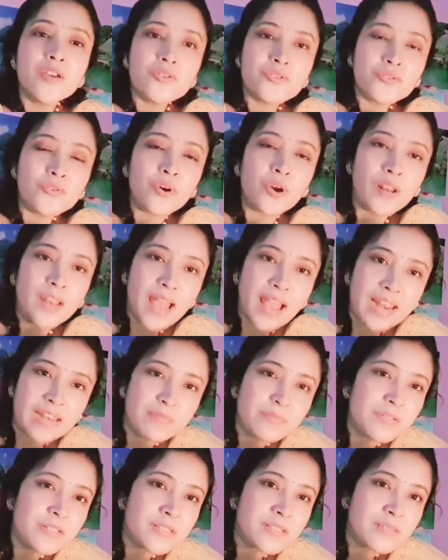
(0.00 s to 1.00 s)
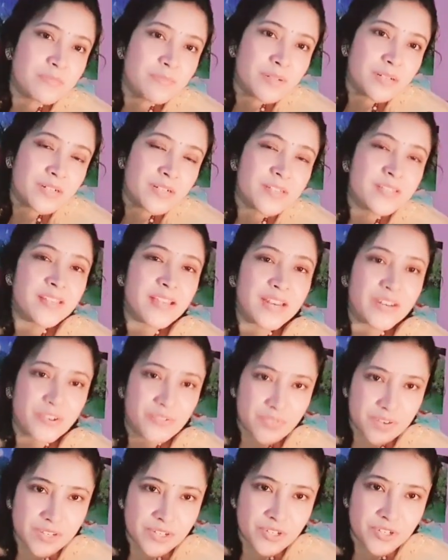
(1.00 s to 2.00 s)
to all animals, birds and
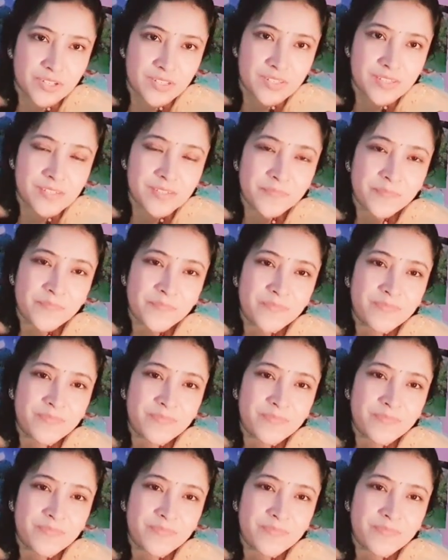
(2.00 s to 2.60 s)
creatures.